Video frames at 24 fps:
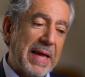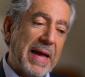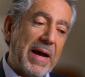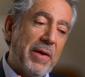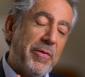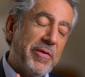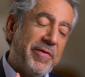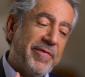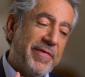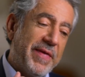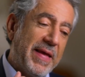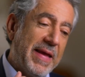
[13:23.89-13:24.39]

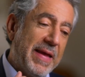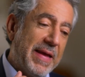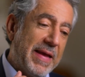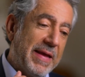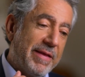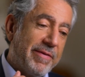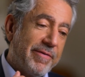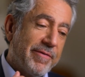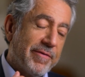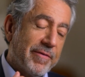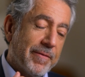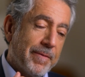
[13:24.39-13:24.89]
would say
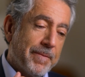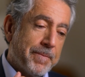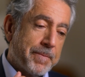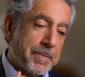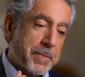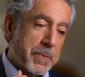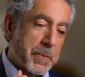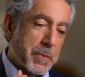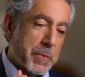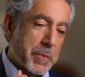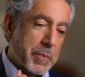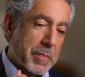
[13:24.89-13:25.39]

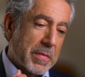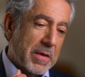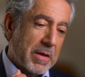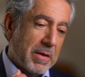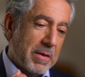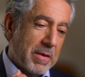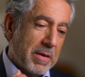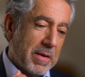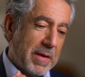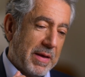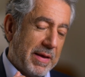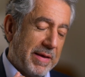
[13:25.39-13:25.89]

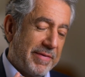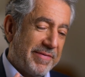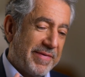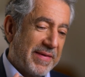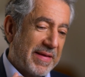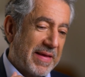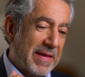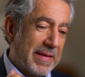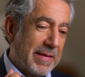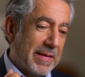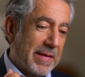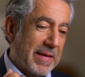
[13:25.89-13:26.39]
it's a
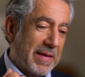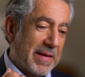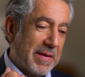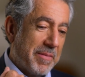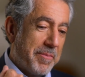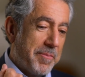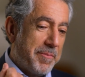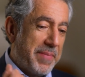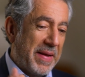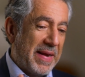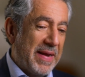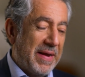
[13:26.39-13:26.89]

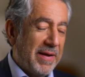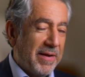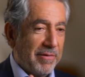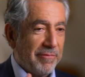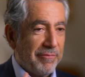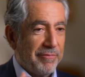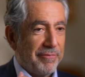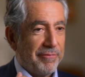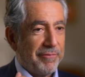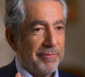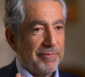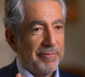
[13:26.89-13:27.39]

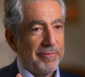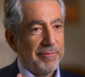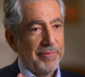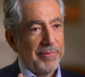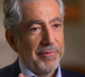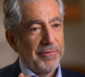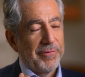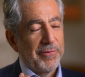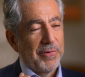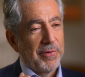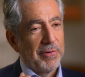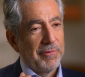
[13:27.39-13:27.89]
competitive
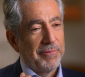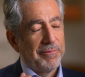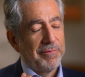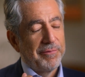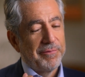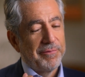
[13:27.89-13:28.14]
sort of